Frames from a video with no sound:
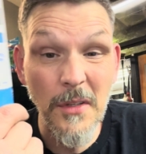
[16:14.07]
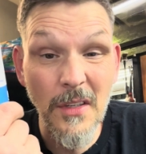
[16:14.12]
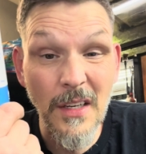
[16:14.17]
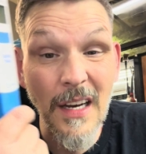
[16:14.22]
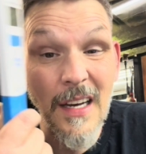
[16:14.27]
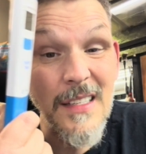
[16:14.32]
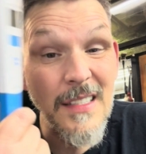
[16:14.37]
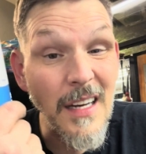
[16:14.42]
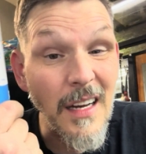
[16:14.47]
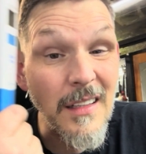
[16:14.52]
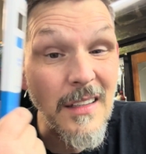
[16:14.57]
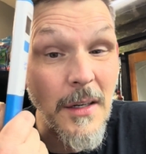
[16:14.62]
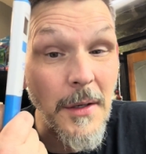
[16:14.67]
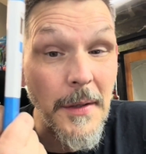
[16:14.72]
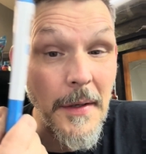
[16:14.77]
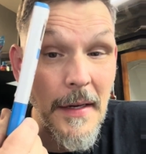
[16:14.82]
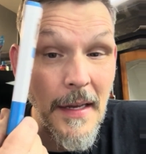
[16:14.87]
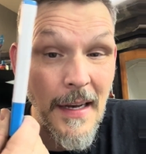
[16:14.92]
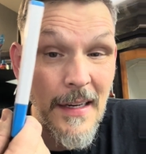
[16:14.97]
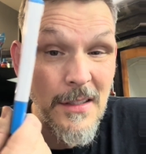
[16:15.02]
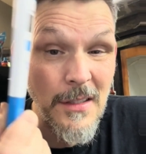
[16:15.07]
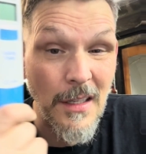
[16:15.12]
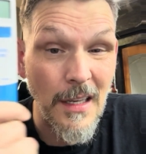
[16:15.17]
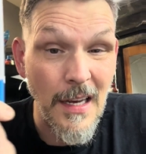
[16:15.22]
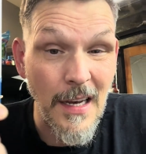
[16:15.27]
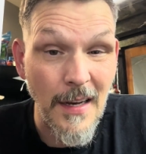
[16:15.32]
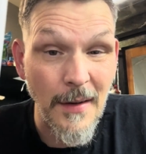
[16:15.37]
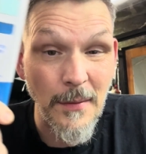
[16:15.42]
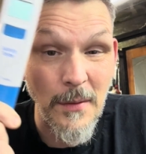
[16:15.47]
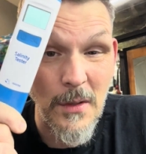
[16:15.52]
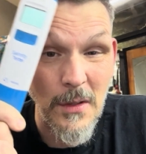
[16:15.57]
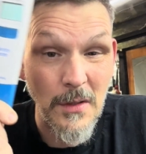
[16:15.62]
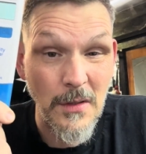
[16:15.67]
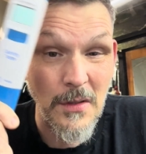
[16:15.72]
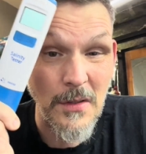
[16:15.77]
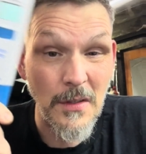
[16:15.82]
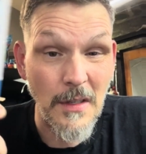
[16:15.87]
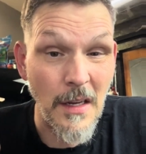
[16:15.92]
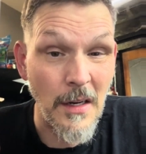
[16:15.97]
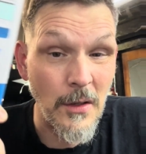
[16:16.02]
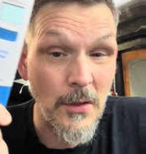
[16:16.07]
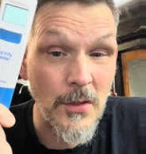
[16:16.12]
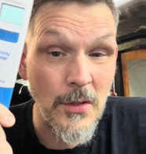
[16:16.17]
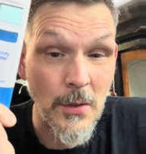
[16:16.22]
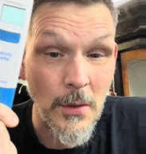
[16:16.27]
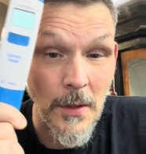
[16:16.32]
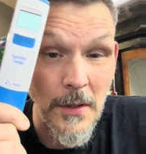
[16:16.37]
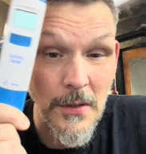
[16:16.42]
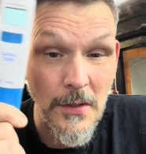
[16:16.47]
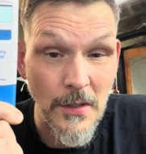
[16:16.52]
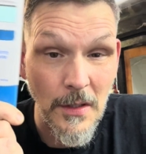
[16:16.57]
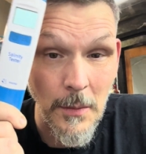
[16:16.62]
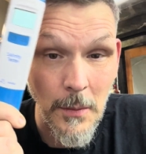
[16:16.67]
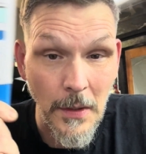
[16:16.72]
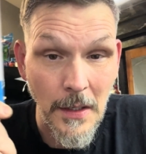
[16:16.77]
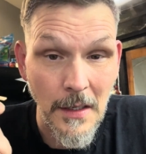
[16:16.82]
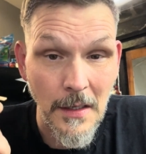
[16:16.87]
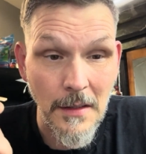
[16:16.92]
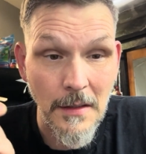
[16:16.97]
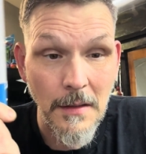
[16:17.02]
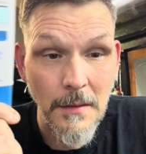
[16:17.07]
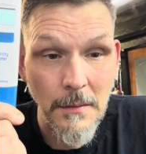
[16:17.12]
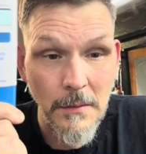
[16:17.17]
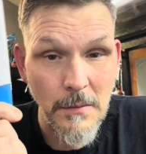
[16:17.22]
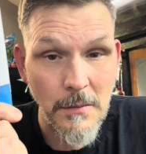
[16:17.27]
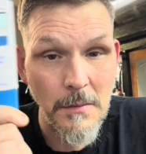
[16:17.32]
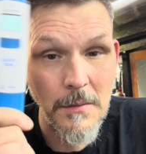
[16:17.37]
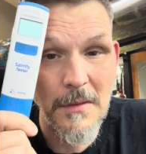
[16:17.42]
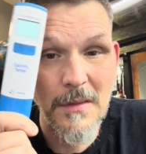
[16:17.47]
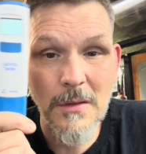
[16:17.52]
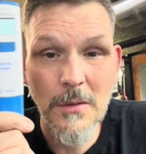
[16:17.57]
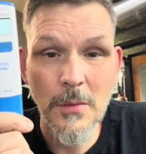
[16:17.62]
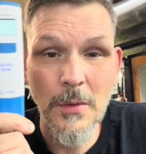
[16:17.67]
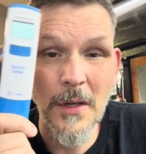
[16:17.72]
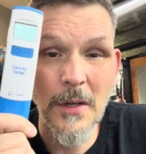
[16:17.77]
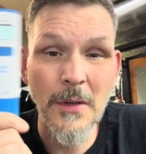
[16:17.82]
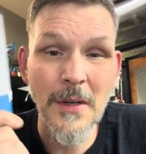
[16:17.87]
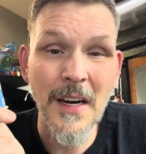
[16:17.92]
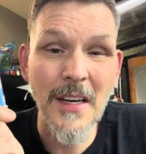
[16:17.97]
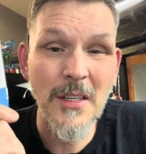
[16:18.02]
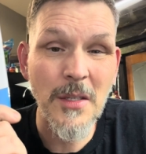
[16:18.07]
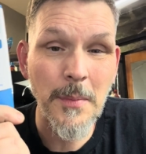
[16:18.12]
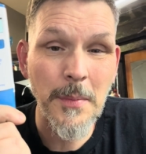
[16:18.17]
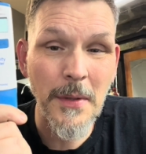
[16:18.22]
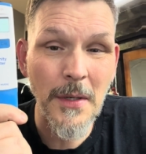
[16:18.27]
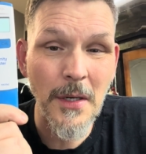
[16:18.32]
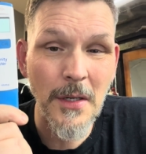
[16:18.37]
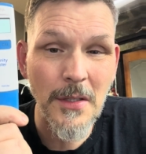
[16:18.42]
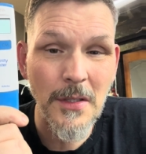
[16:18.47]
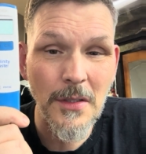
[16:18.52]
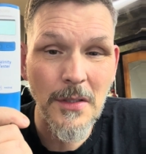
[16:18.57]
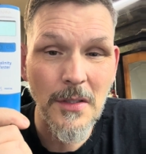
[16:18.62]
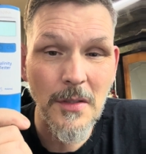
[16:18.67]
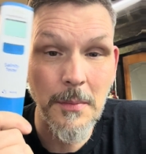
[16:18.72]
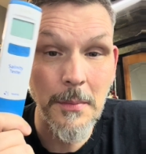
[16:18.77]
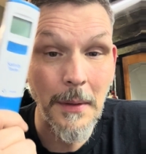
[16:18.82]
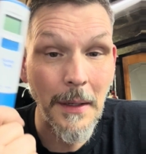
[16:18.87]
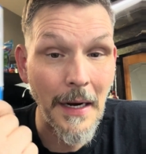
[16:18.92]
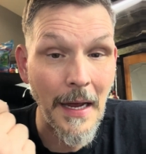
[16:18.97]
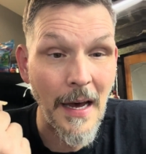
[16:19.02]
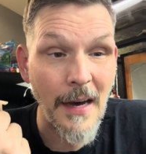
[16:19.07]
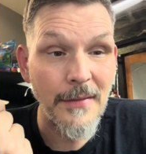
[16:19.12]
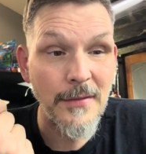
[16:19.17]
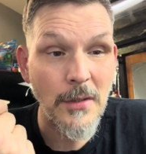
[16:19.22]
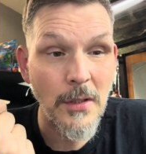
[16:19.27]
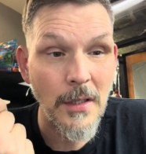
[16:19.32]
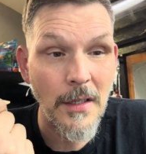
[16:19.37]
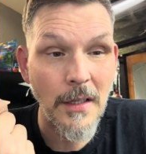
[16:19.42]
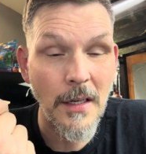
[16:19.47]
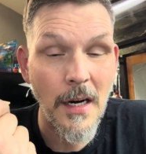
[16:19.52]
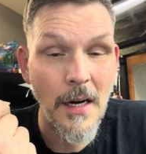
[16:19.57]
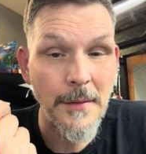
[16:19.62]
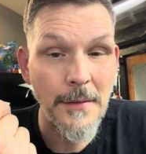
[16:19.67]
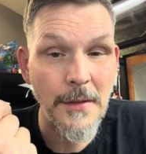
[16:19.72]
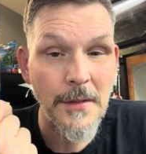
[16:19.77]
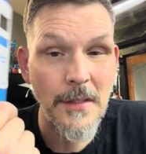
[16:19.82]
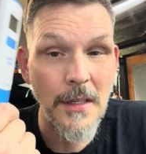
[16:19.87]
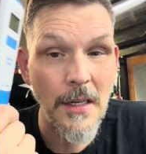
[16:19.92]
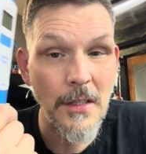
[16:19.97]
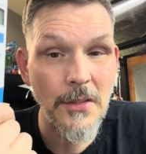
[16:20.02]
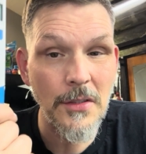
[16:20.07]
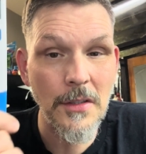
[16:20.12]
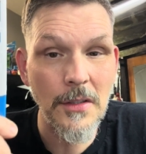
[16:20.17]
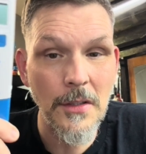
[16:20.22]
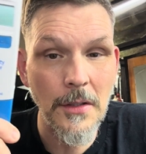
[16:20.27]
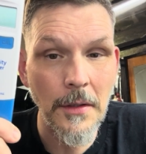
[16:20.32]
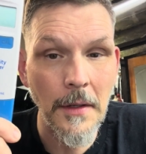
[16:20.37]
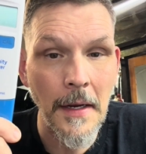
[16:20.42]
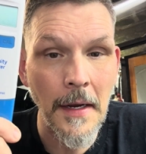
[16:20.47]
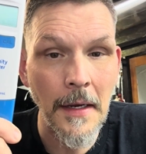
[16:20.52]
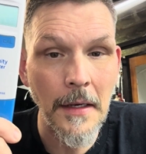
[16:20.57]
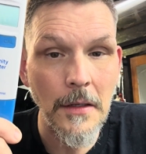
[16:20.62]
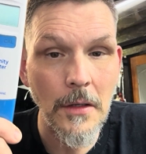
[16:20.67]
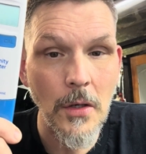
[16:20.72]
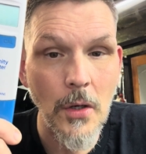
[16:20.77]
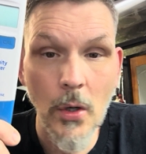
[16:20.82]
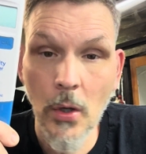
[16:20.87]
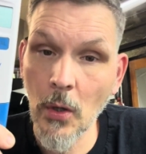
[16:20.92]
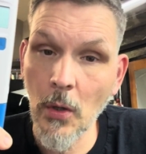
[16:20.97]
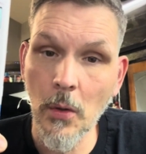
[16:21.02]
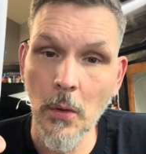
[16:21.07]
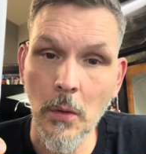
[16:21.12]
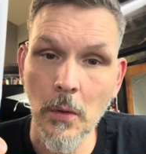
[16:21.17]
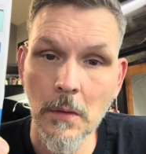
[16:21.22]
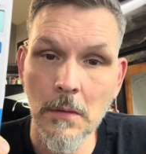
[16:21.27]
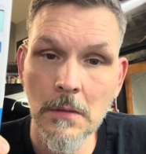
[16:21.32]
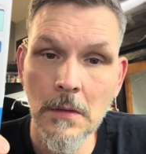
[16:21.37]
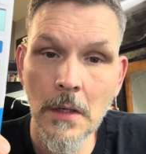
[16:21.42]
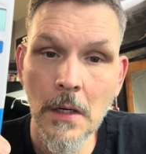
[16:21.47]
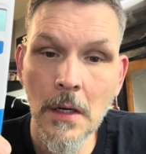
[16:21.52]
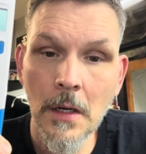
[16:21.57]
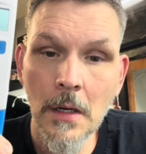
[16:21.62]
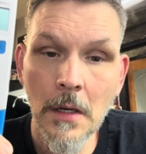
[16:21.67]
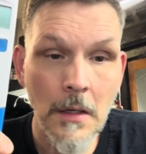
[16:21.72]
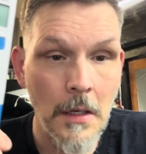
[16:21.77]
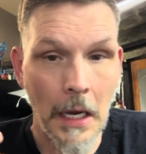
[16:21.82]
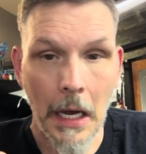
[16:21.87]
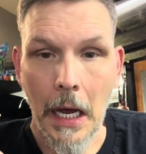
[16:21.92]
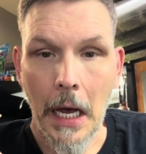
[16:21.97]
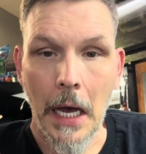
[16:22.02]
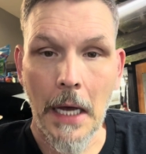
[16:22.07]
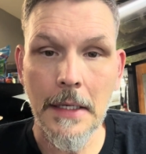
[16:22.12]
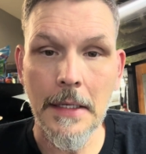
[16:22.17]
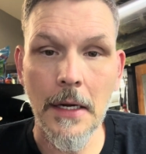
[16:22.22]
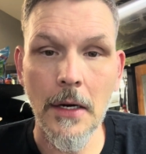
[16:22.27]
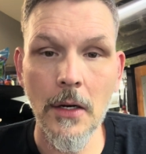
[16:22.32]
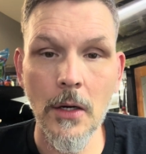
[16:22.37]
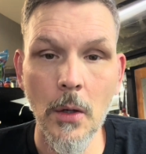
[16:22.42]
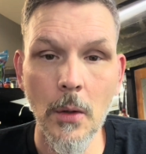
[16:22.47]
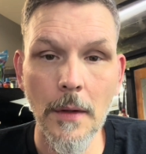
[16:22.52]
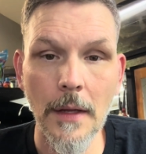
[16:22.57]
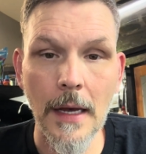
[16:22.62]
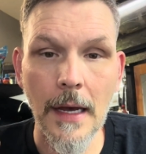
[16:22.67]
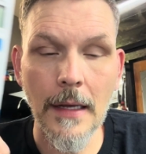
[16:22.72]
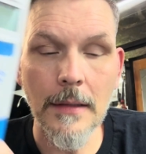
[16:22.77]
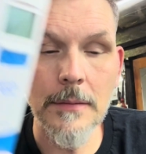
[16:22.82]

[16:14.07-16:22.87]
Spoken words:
guys out there actually have this in a drawer somewhere, regretting your purchase, but after our conversation, you're like, ooh, I didn't know that.